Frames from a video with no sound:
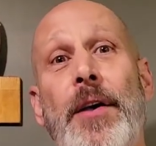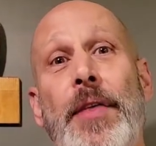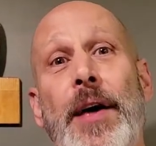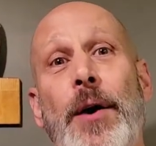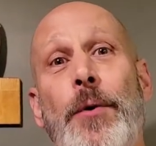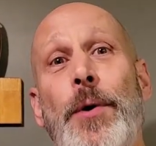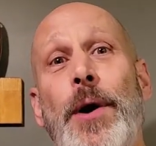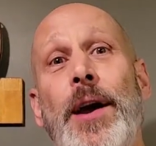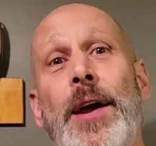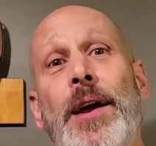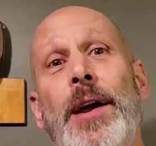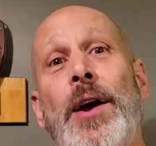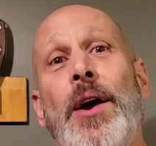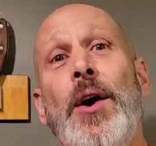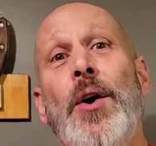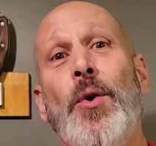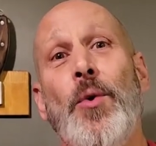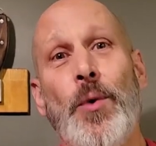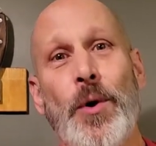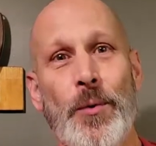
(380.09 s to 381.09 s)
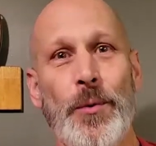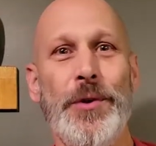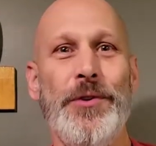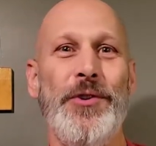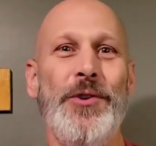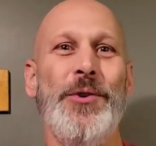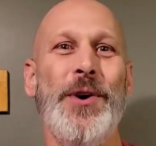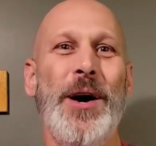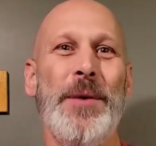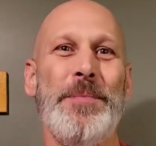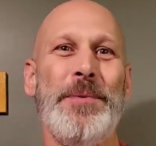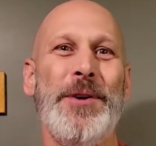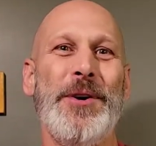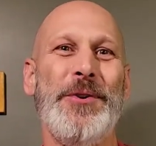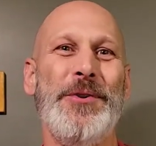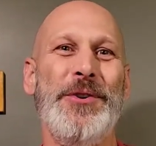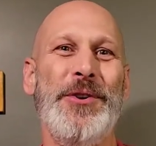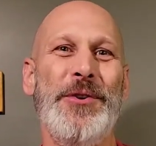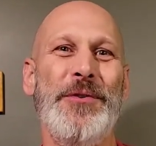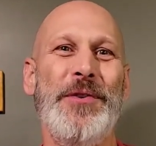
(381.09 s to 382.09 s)
That way, when we do upload
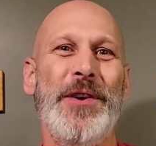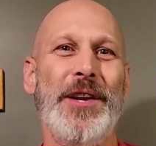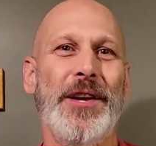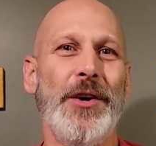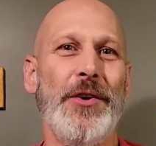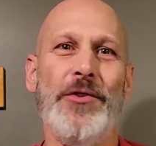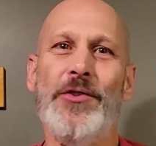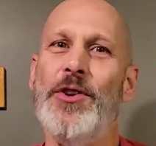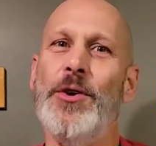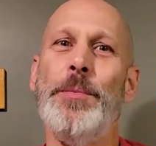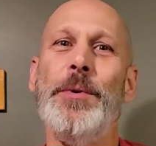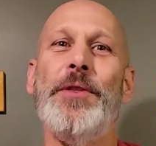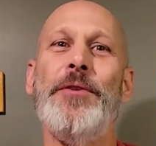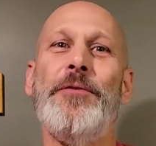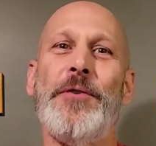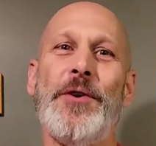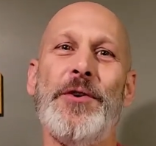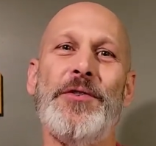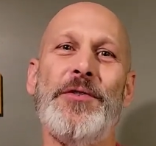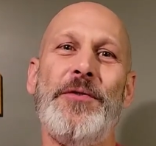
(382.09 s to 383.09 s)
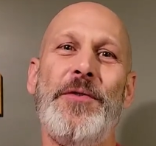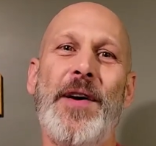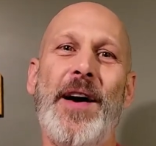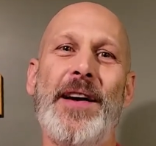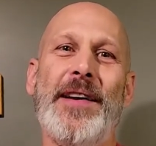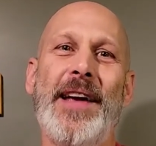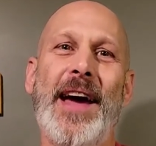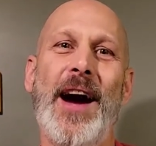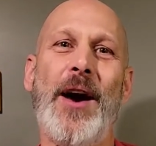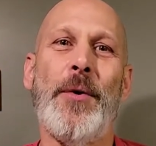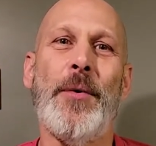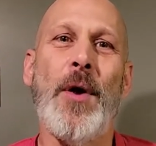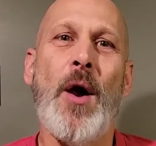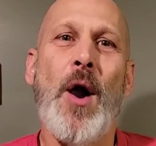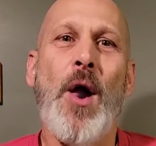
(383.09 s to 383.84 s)
new videos, you'll be the first to find out.